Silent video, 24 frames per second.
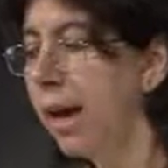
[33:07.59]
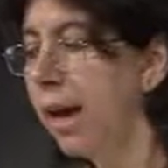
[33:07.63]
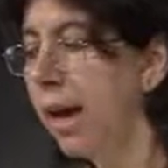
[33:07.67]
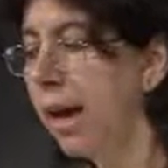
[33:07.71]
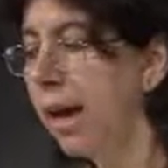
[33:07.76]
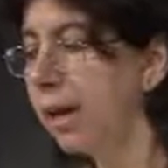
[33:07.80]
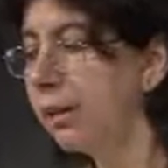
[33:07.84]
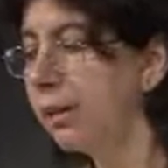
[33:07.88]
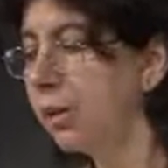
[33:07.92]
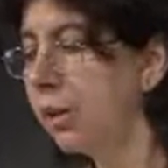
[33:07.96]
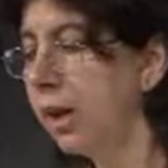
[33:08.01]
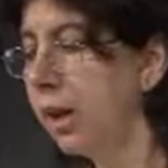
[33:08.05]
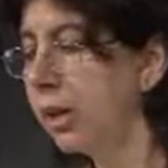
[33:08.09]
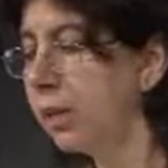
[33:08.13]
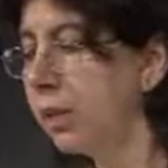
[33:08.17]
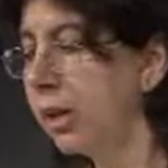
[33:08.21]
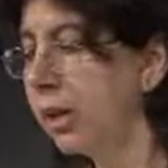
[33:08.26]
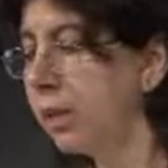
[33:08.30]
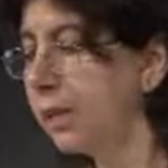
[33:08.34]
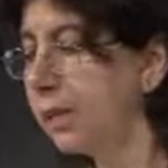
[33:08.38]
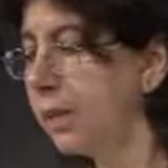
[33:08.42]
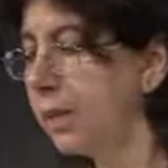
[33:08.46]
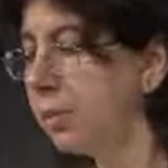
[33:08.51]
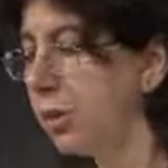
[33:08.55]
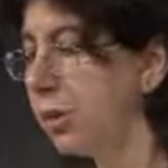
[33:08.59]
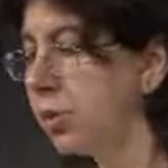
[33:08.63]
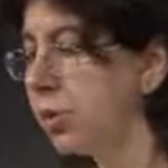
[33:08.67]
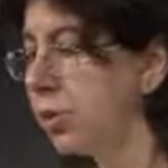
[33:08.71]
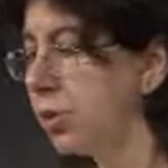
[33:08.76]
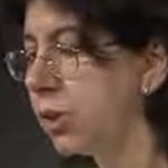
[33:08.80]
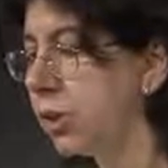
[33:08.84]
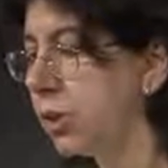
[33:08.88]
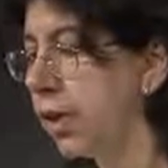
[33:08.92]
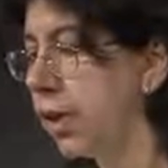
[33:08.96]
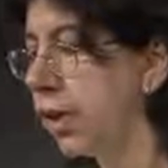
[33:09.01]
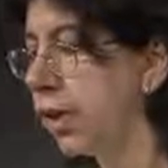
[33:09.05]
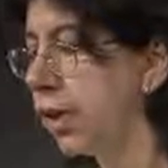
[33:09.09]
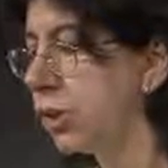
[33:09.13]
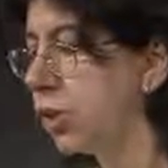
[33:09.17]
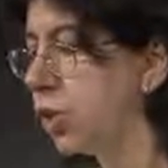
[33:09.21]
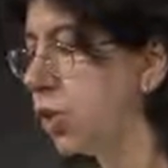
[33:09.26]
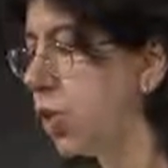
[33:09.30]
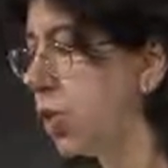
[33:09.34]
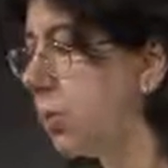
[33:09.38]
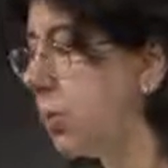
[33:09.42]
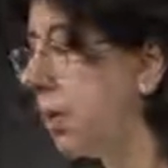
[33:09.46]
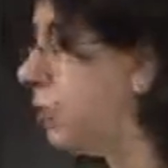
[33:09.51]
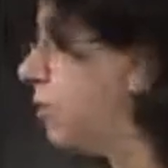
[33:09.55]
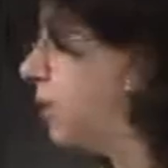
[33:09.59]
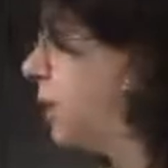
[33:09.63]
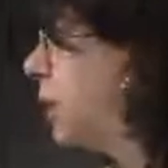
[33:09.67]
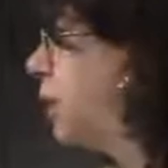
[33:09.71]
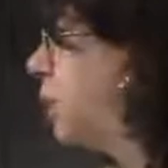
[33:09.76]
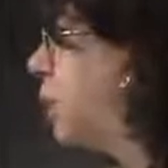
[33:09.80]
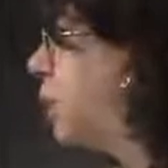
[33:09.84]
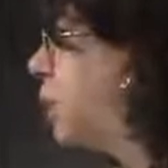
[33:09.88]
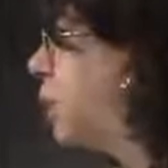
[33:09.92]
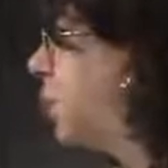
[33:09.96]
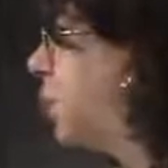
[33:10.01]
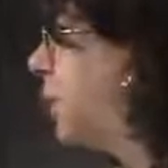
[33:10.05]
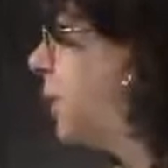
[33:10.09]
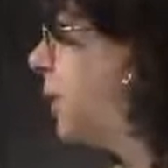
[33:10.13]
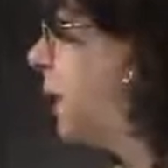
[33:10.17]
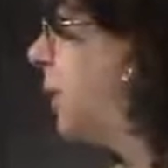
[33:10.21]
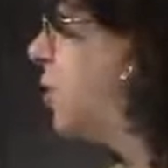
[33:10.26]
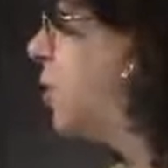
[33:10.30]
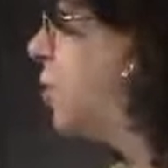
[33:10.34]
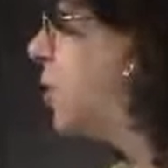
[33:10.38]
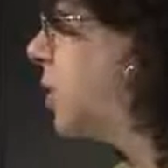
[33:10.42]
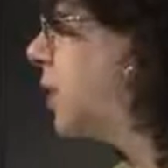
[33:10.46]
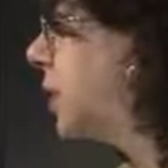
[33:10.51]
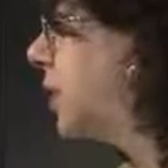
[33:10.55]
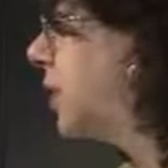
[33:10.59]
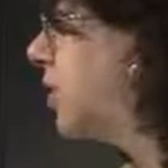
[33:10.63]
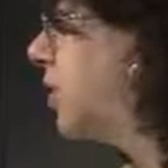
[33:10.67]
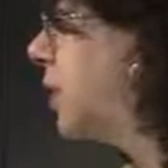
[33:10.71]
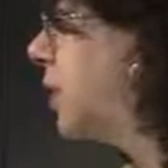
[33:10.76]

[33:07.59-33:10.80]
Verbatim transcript: Uh, there are actually some interesting geometric interpretations of